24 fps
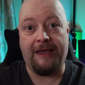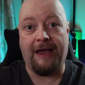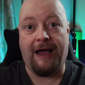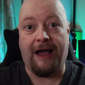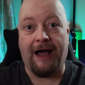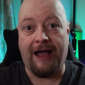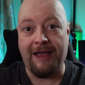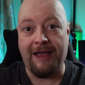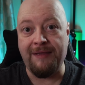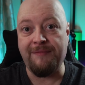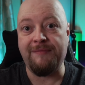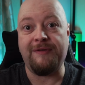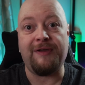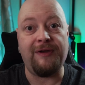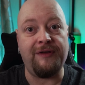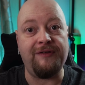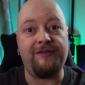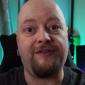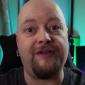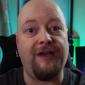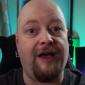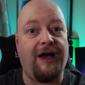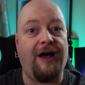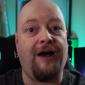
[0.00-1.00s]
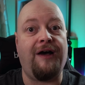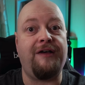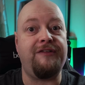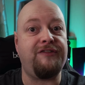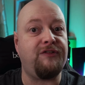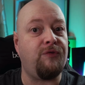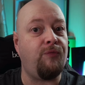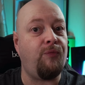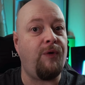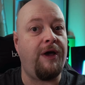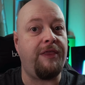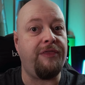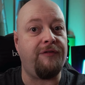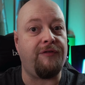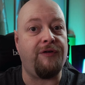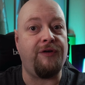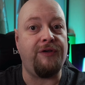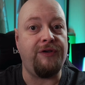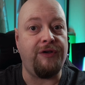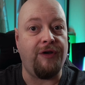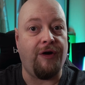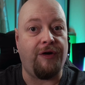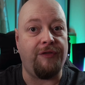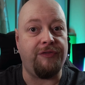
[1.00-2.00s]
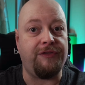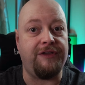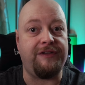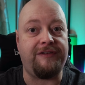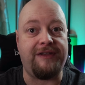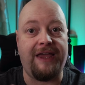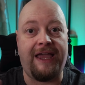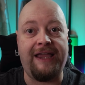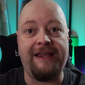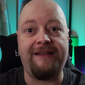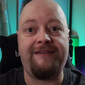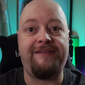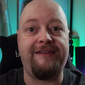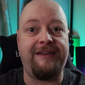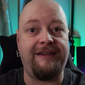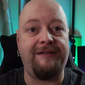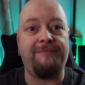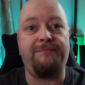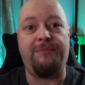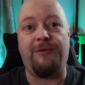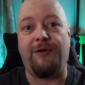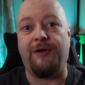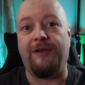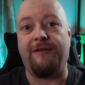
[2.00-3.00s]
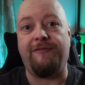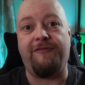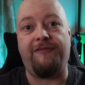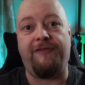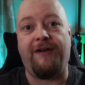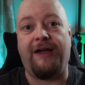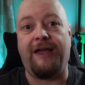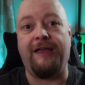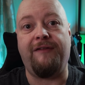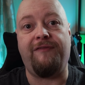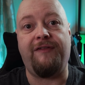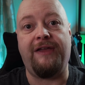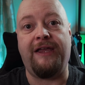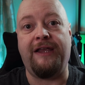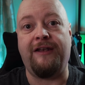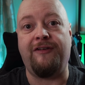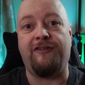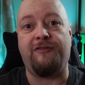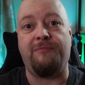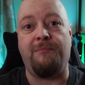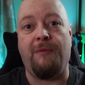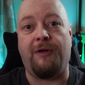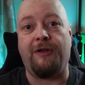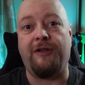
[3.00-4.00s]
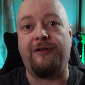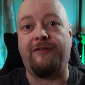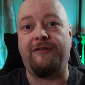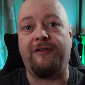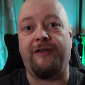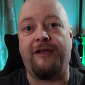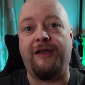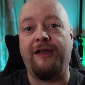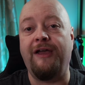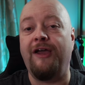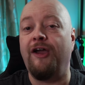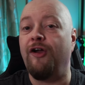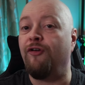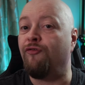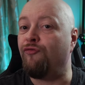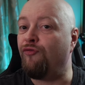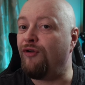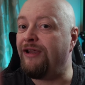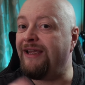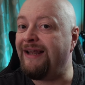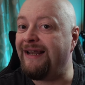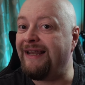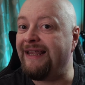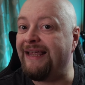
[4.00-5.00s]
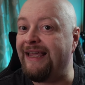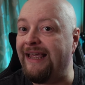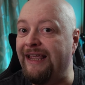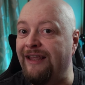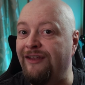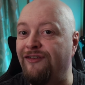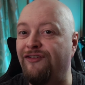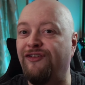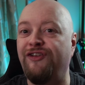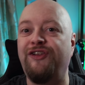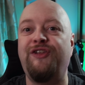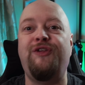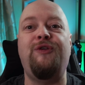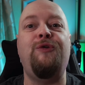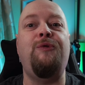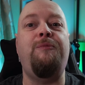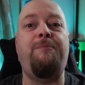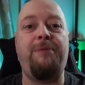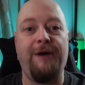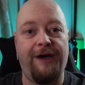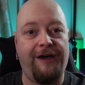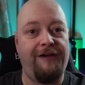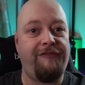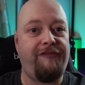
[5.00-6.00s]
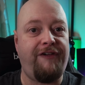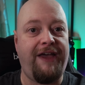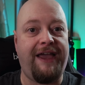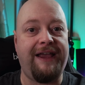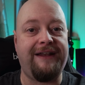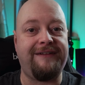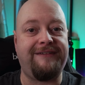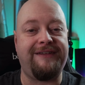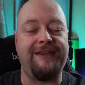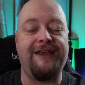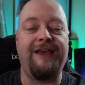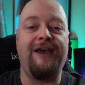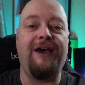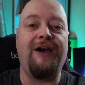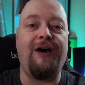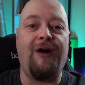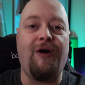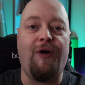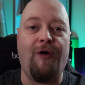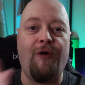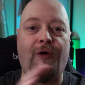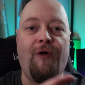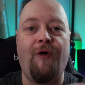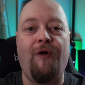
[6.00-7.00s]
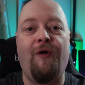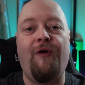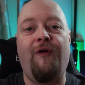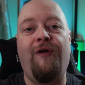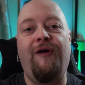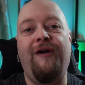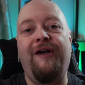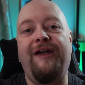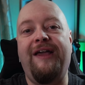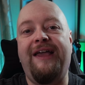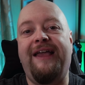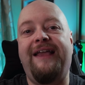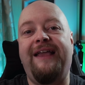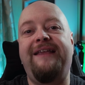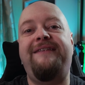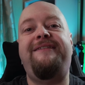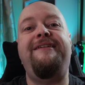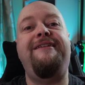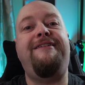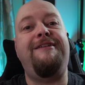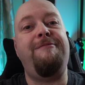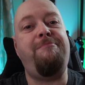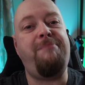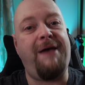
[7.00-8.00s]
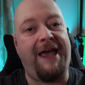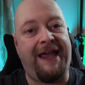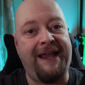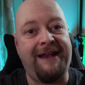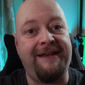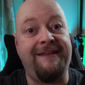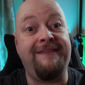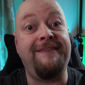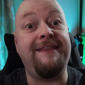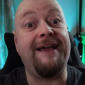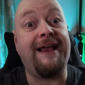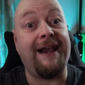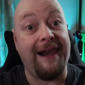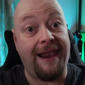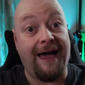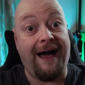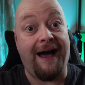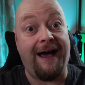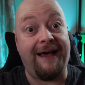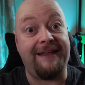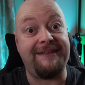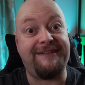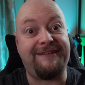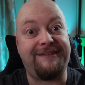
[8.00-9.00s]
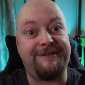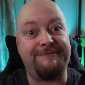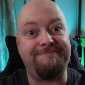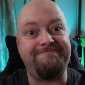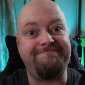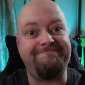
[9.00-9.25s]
I'm going to ask whether or not this 18.5-inch monitor really is UPERFECT, or is it a pain in the glass?